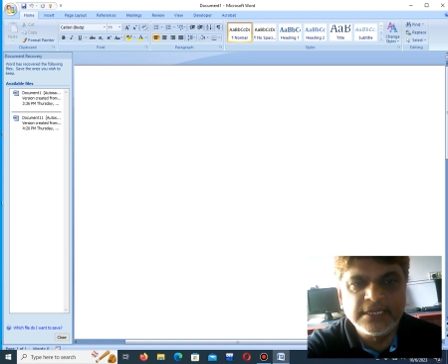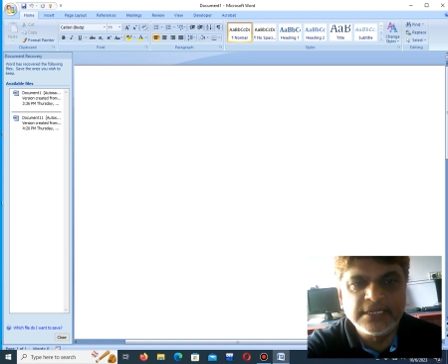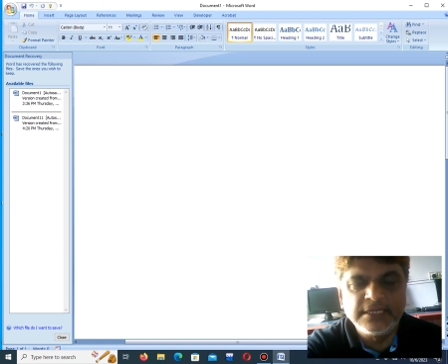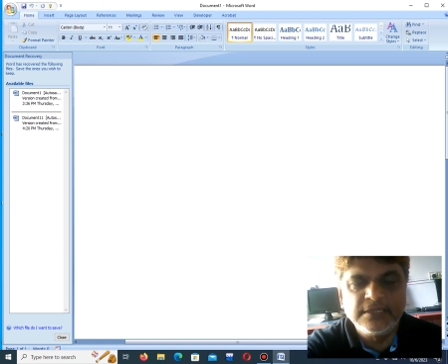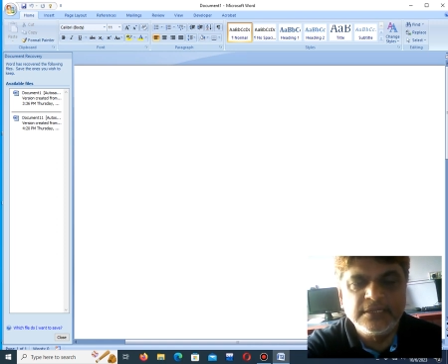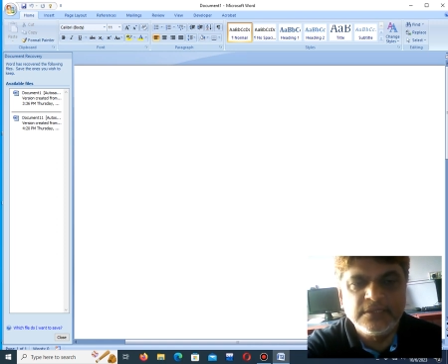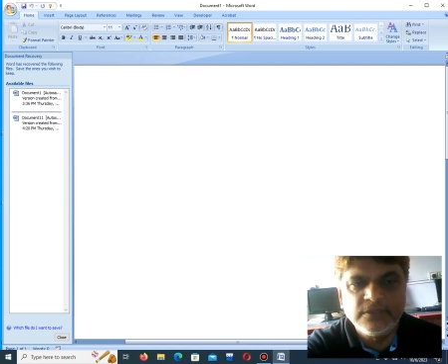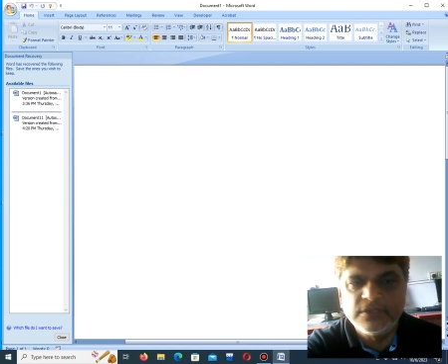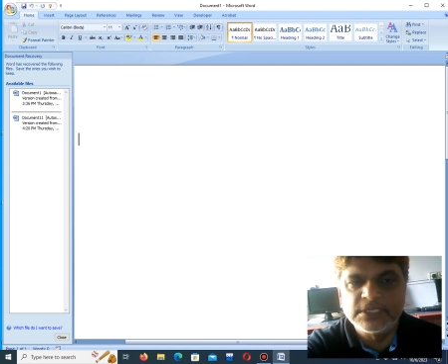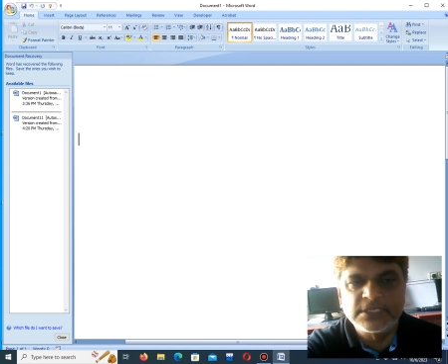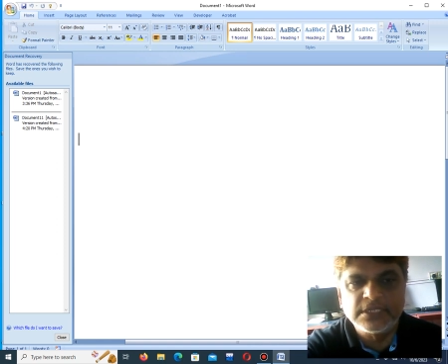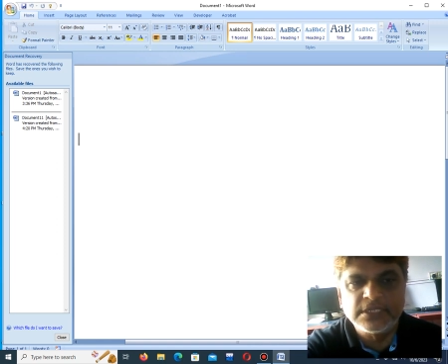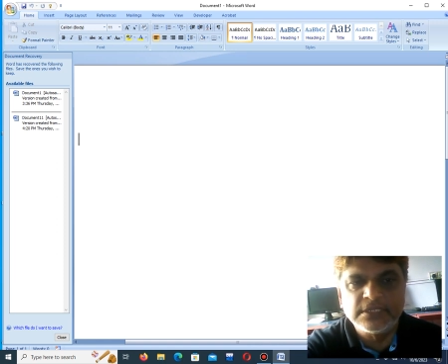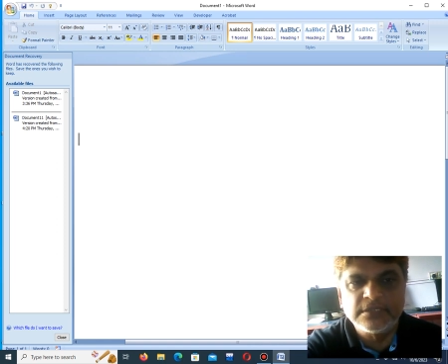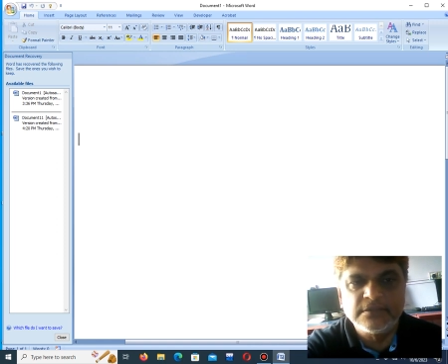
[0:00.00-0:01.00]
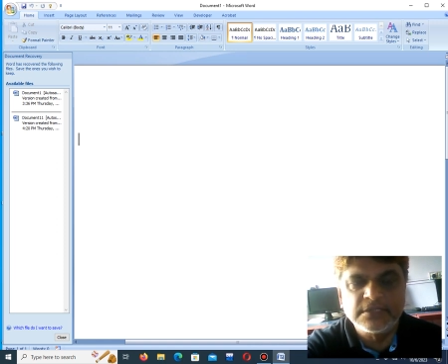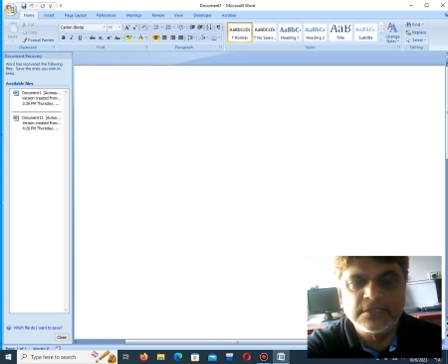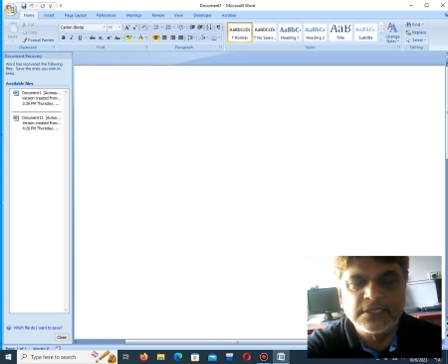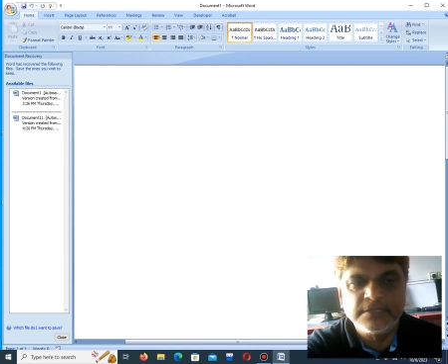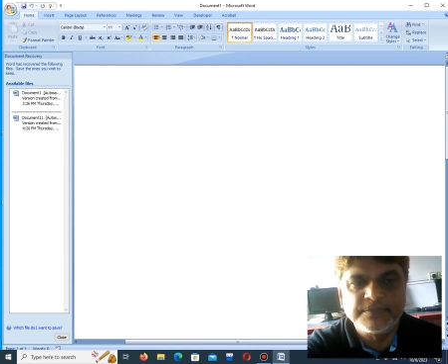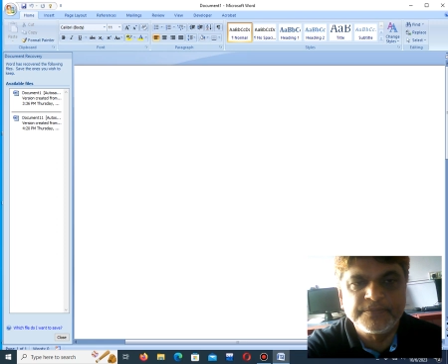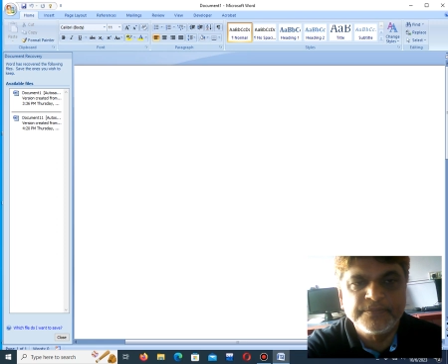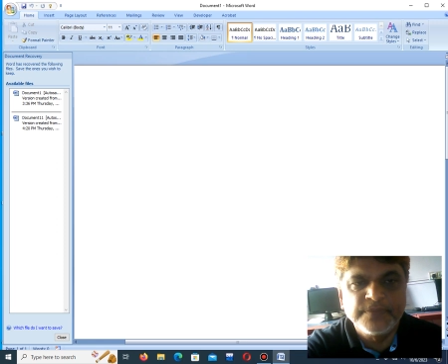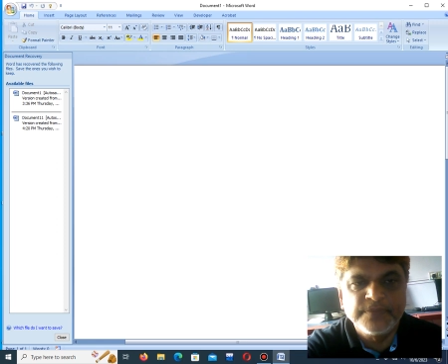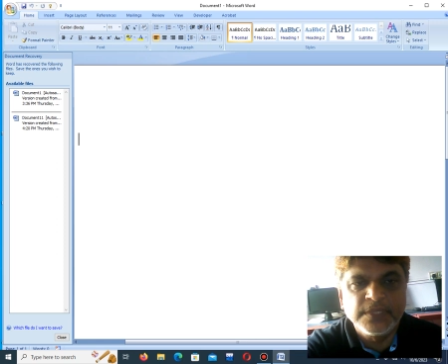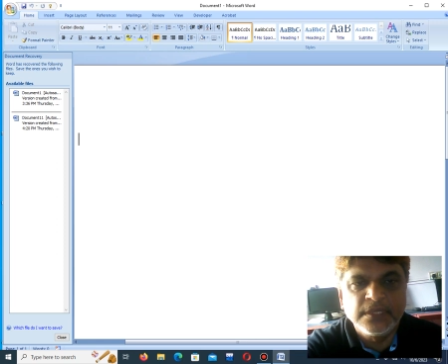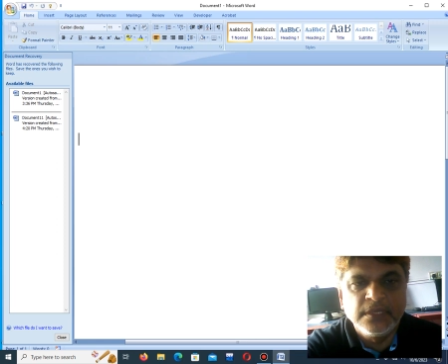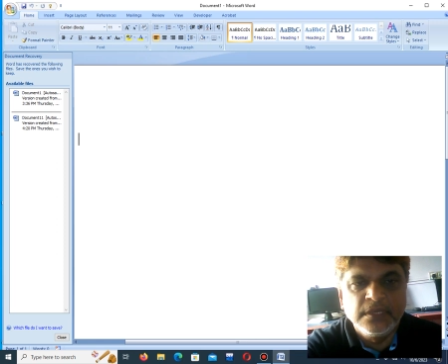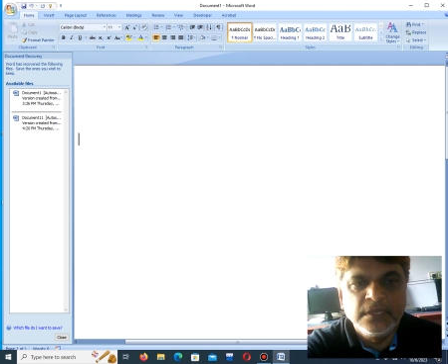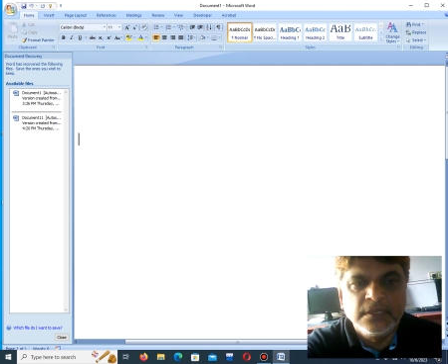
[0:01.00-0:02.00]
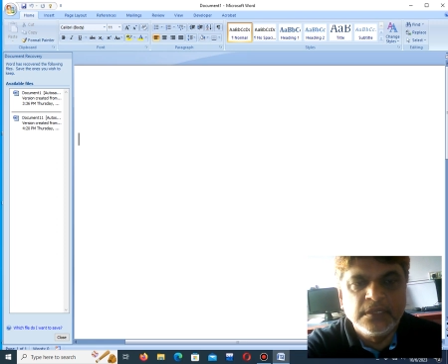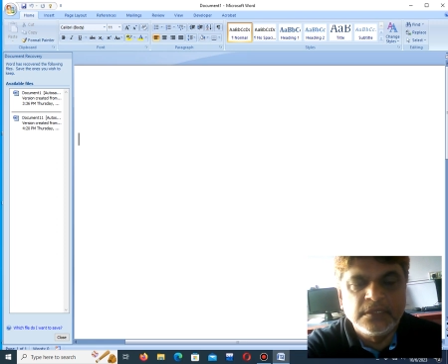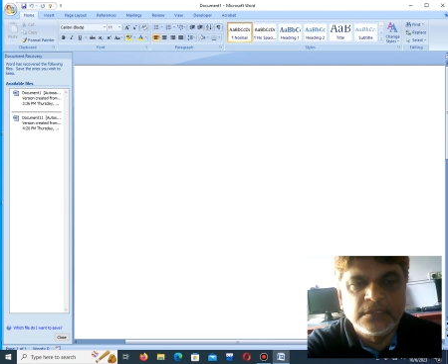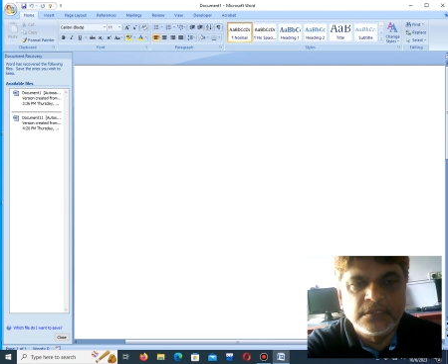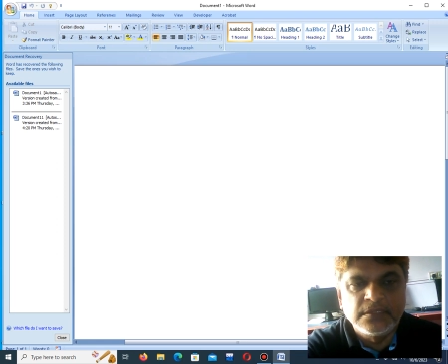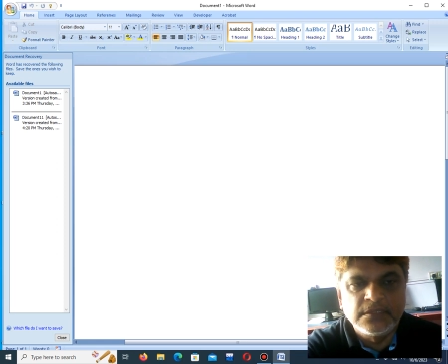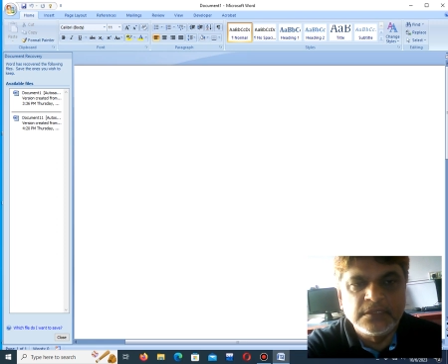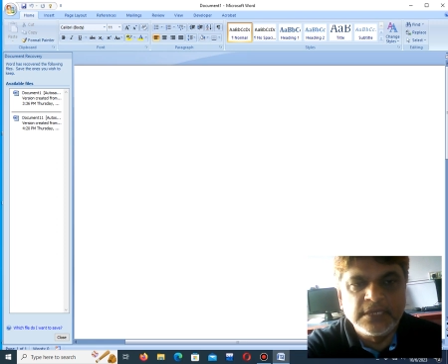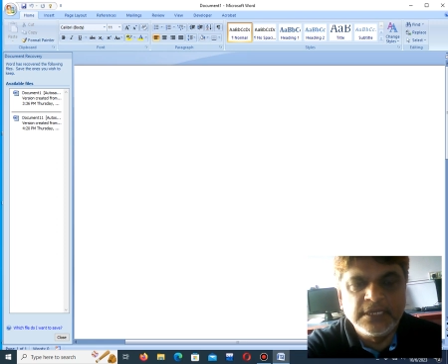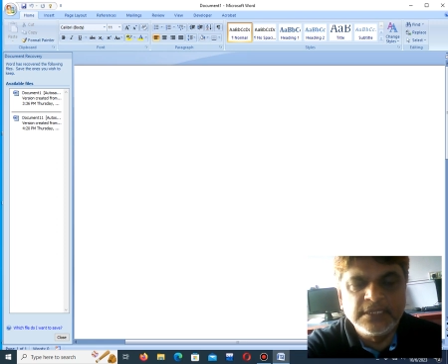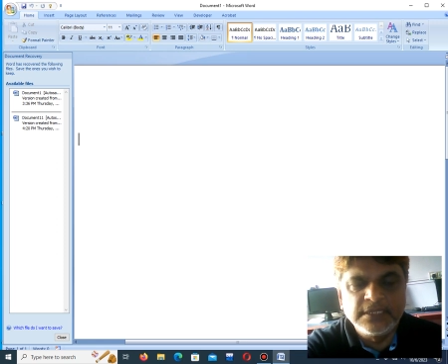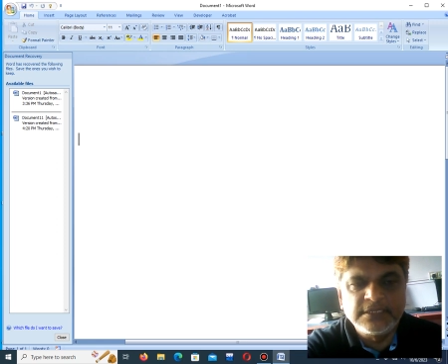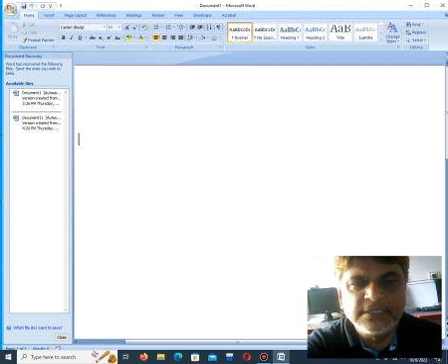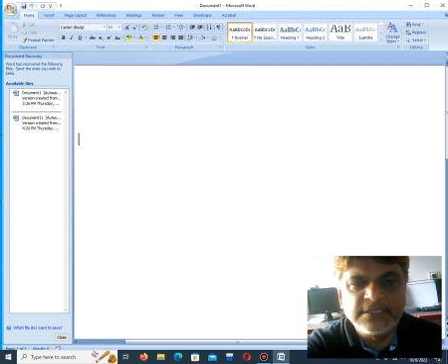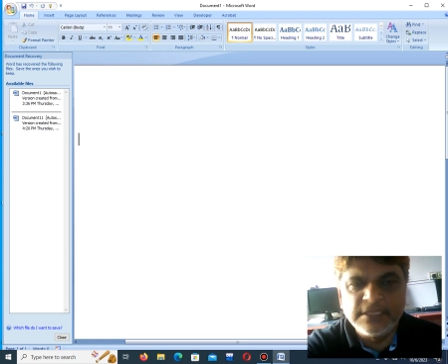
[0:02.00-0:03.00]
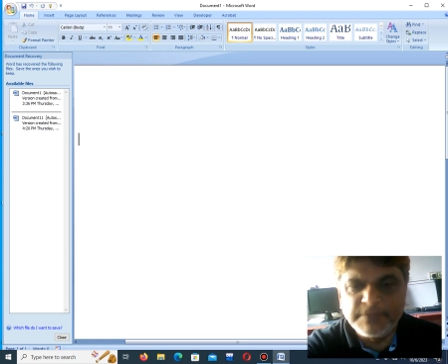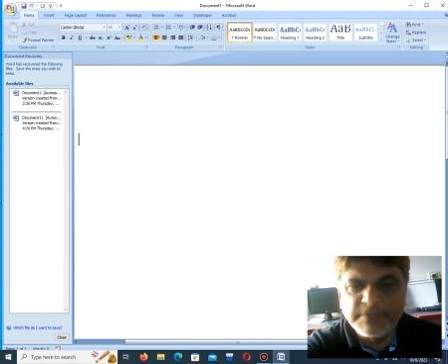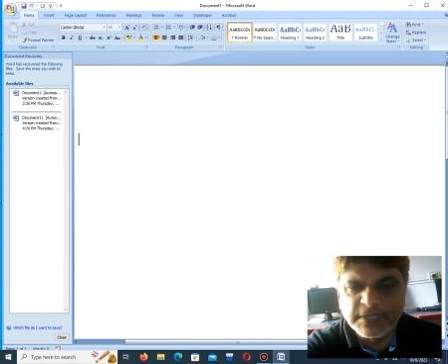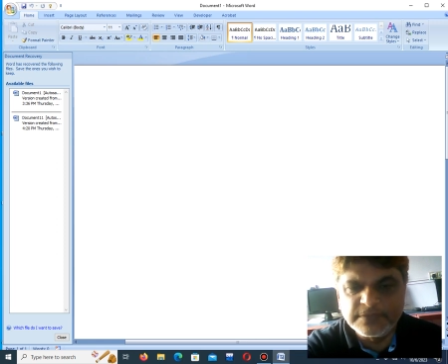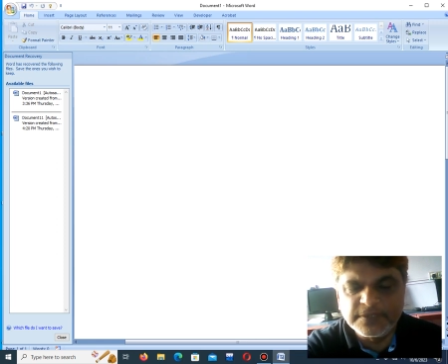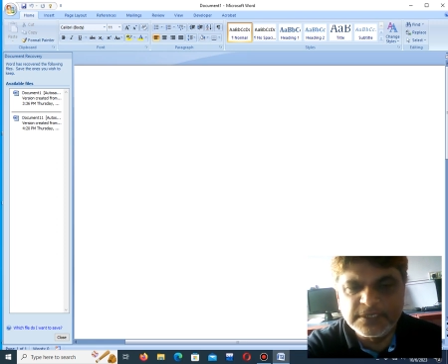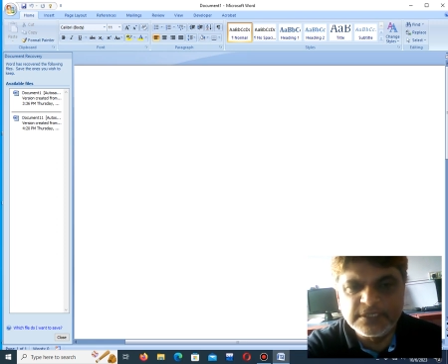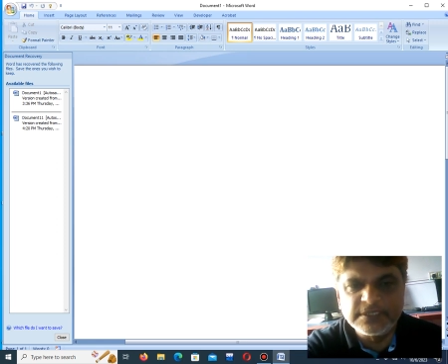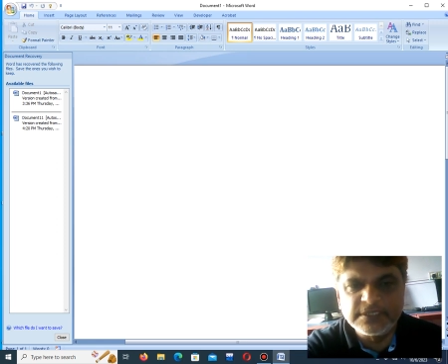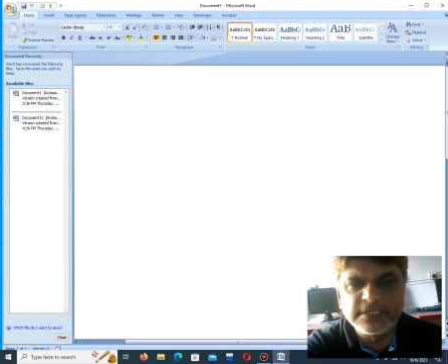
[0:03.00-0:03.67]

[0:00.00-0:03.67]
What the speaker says: And C++ is a object oriented. Okay.